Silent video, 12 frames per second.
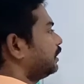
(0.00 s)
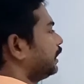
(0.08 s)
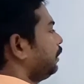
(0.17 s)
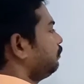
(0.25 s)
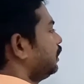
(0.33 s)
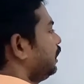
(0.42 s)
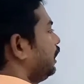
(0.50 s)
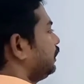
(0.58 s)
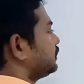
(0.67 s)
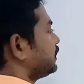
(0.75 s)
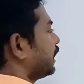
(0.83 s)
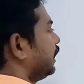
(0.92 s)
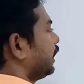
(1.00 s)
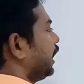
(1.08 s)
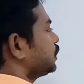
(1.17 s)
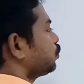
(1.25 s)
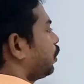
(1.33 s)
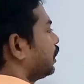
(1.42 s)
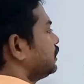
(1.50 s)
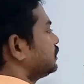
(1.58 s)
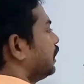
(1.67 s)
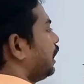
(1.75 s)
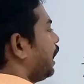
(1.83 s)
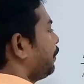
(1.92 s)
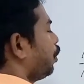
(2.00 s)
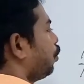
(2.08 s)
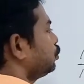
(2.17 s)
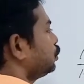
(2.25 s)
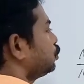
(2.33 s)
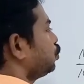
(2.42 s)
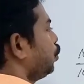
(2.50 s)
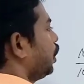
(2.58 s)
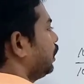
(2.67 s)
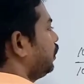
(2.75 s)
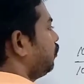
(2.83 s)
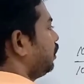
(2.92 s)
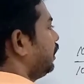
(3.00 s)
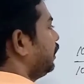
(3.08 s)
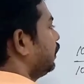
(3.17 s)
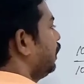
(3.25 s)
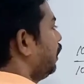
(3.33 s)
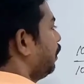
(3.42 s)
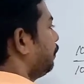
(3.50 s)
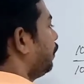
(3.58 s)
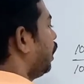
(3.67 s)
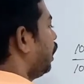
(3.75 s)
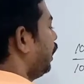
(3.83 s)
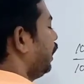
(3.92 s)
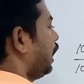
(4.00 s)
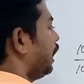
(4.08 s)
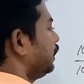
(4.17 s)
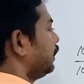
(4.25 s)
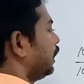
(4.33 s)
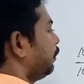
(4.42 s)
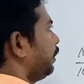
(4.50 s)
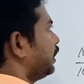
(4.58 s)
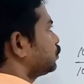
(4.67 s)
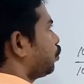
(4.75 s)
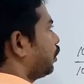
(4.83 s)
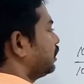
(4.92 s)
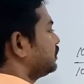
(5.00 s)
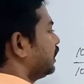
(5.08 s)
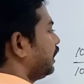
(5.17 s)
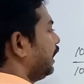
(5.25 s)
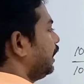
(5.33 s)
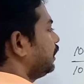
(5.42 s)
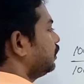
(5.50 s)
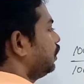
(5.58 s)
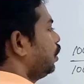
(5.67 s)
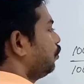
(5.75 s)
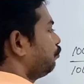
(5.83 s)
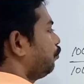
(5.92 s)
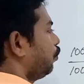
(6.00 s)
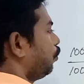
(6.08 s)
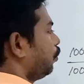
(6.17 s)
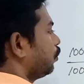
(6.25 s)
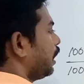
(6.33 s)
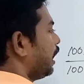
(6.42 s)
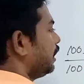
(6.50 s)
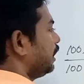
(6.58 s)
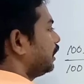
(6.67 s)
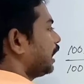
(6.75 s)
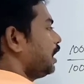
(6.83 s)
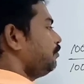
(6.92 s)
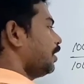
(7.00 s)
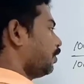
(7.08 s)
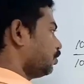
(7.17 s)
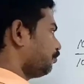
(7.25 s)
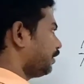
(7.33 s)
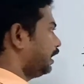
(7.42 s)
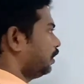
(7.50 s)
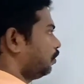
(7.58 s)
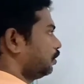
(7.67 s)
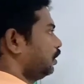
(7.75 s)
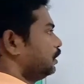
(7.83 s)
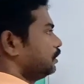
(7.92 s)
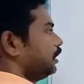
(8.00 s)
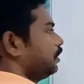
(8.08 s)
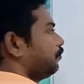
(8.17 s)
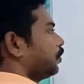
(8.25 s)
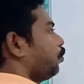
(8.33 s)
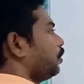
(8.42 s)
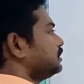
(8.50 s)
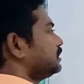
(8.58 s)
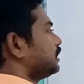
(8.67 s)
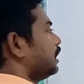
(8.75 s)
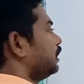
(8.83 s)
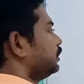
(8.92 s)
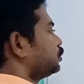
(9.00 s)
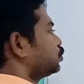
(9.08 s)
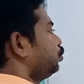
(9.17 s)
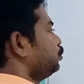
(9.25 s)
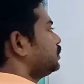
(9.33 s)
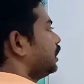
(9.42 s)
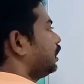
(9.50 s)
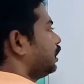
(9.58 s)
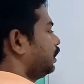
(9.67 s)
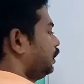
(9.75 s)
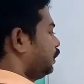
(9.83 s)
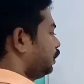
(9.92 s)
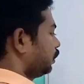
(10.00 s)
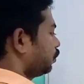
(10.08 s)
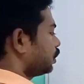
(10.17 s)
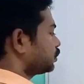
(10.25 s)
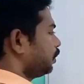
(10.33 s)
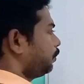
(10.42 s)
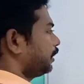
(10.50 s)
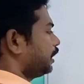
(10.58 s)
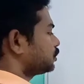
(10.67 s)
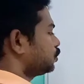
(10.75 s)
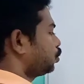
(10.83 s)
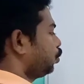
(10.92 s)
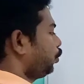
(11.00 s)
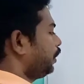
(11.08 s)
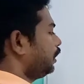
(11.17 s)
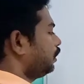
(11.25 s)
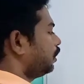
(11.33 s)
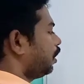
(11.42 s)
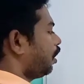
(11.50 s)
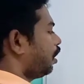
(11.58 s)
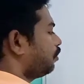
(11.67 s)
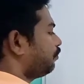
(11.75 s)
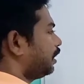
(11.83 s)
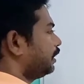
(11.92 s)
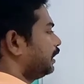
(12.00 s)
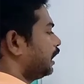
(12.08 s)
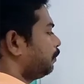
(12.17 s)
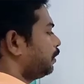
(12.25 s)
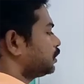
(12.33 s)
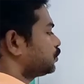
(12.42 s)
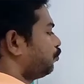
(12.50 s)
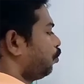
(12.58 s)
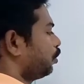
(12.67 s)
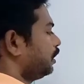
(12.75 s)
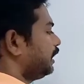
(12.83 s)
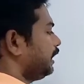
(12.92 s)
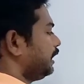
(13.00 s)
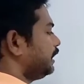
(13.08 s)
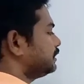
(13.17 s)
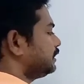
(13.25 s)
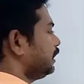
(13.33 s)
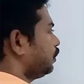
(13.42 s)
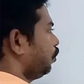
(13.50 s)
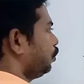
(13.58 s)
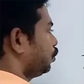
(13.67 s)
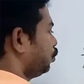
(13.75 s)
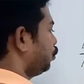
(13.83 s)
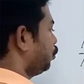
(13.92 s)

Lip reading: the time. The second case, what is the amount? 200 by 100 plus what is the rate? 4, and time we have to find out. Therefore 1 sa, this 2 sa, cross multiplication 2 in of 100 plus 4t is equal to